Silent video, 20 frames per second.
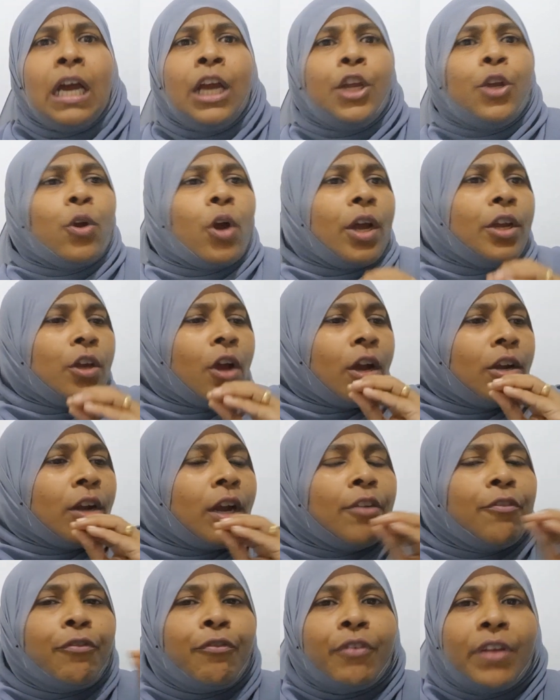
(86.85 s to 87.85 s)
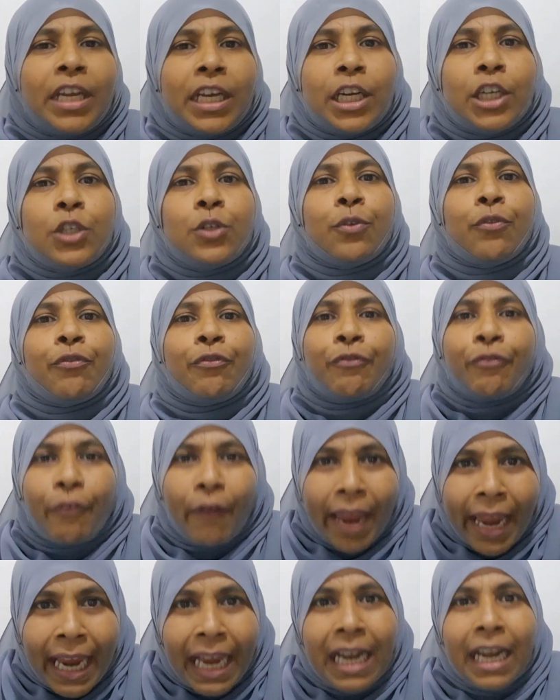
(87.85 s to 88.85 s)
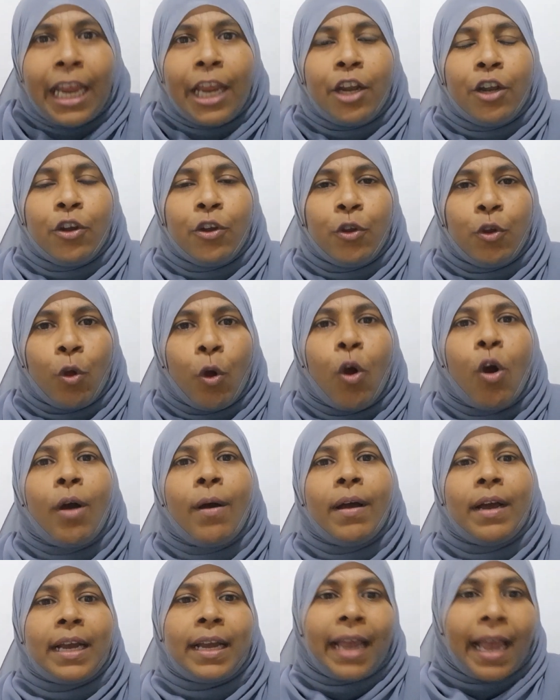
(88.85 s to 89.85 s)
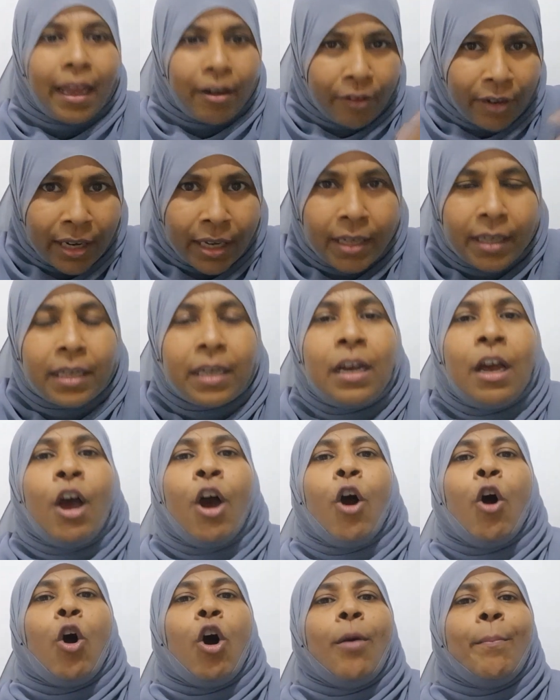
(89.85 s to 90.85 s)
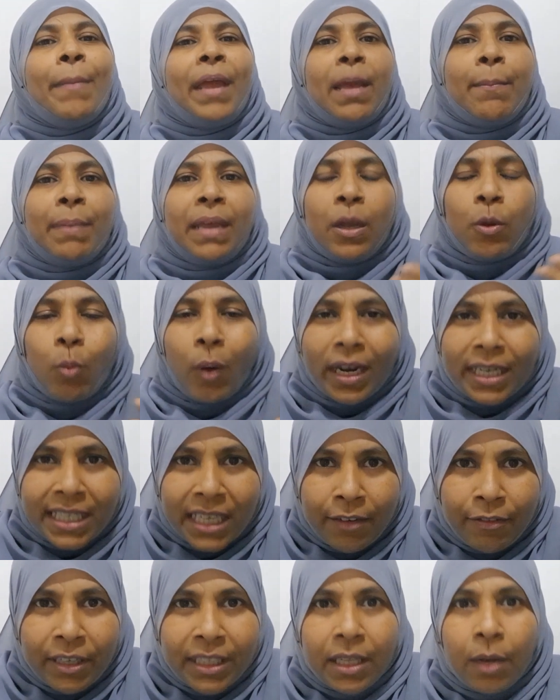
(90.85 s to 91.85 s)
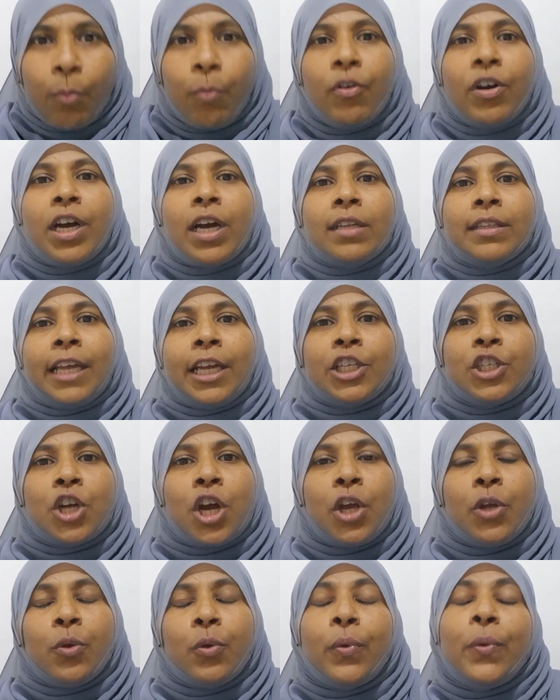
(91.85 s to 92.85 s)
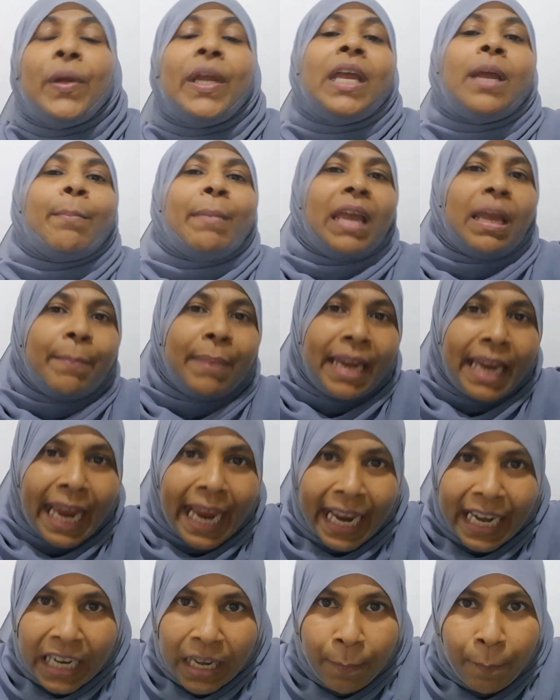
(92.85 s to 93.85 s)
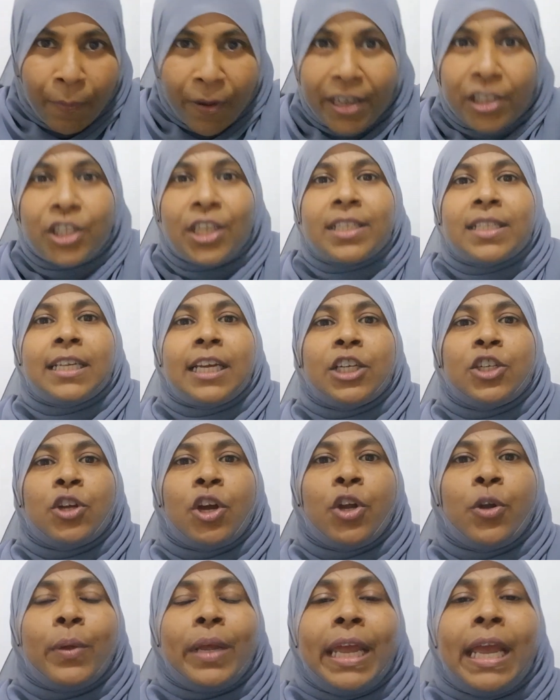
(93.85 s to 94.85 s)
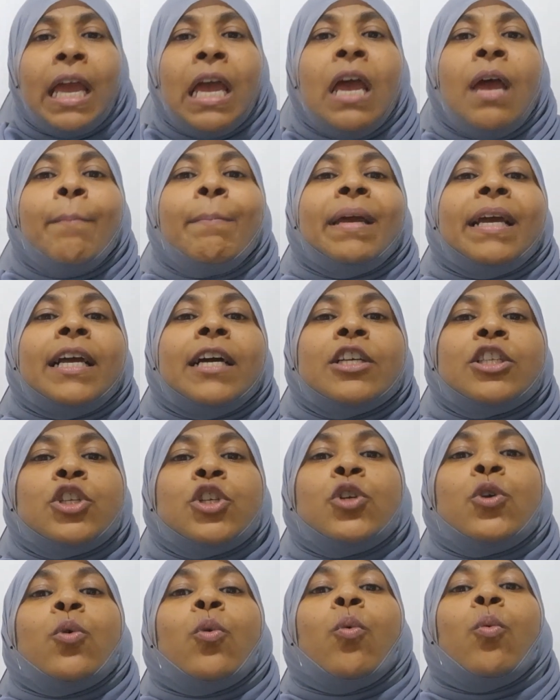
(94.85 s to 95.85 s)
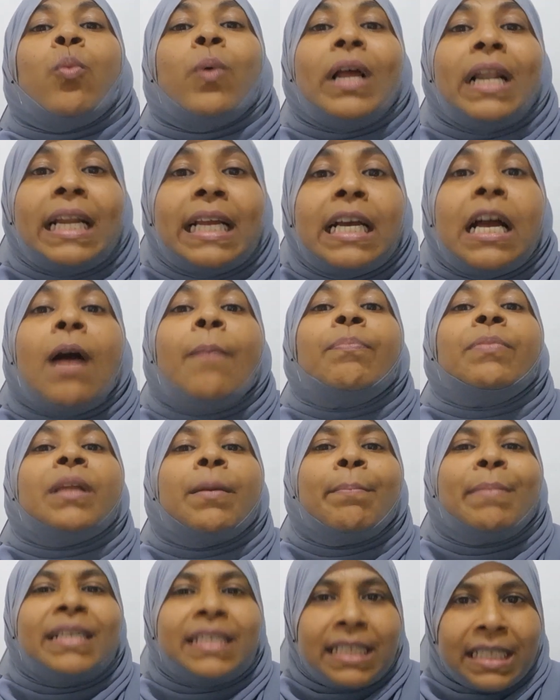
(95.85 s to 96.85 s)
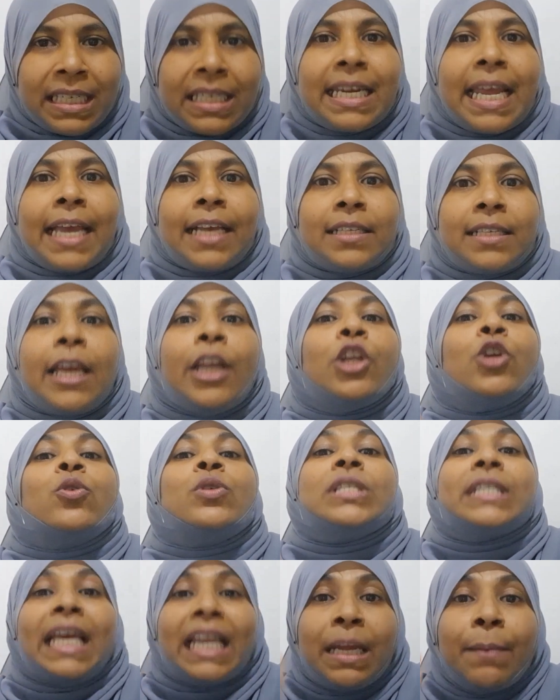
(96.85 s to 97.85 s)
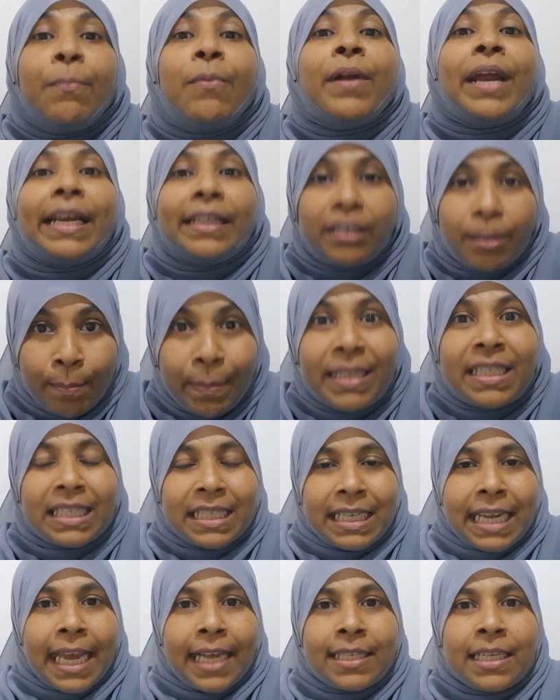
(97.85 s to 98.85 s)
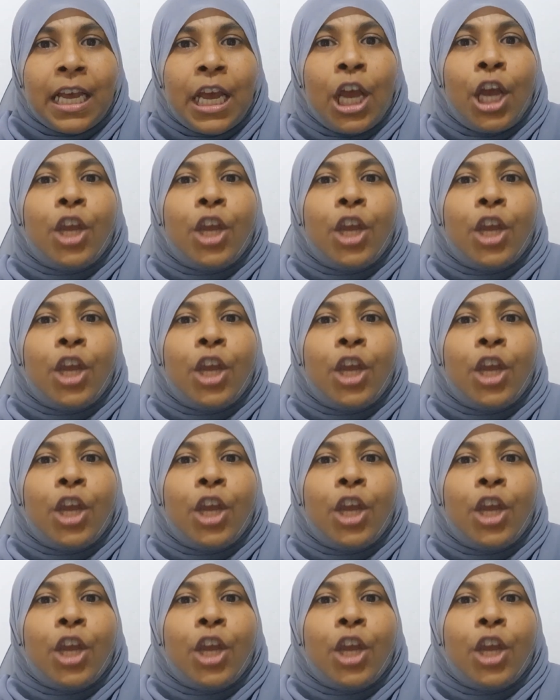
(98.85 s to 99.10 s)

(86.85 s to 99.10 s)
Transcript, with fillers: You're, you're not fear to fail in your career or maybe whatever the work that you're doing, maybe any projects that you're doing because you welcome the mistakes and you celebrate the mistakes.